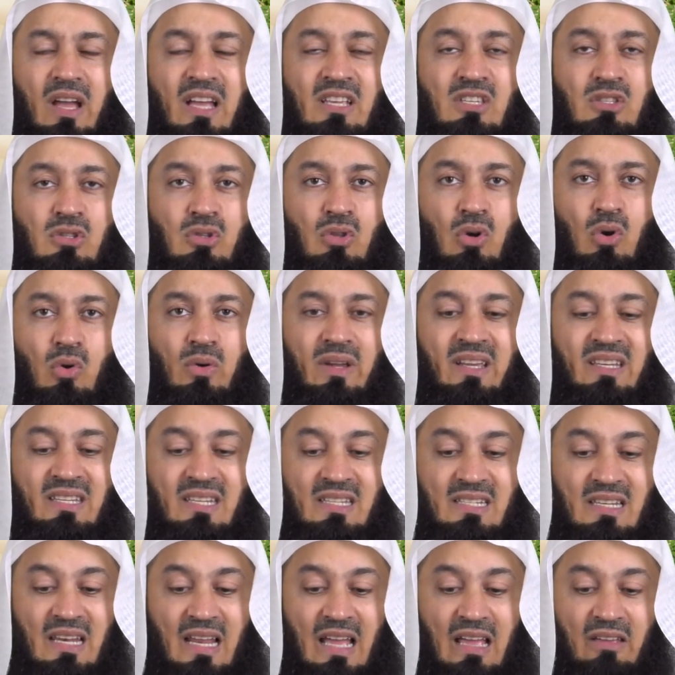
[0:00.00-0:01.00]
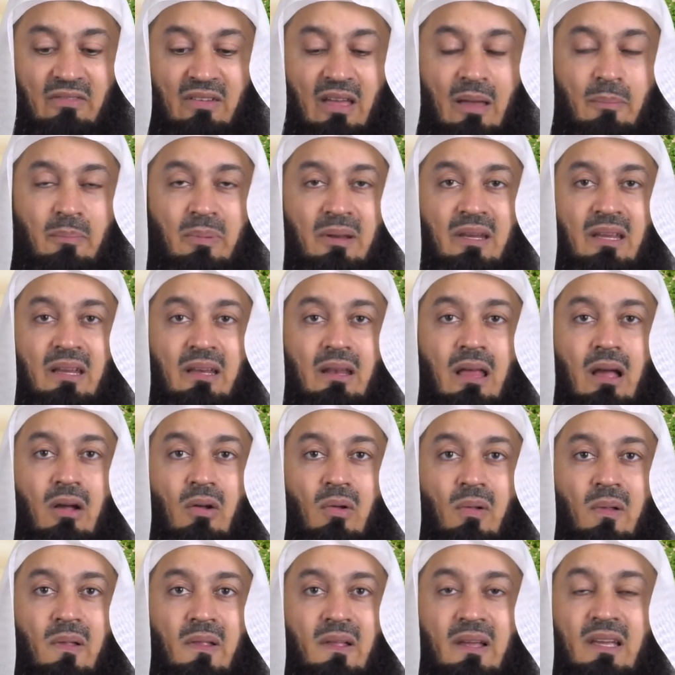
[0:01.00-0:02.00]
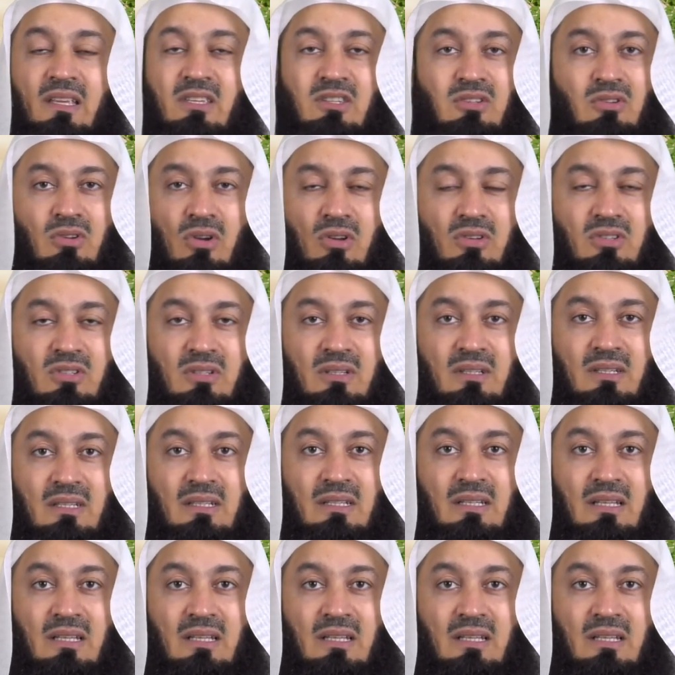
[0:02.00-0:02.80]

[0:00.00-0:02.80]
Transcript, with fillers: as though it is live happening now. It's not.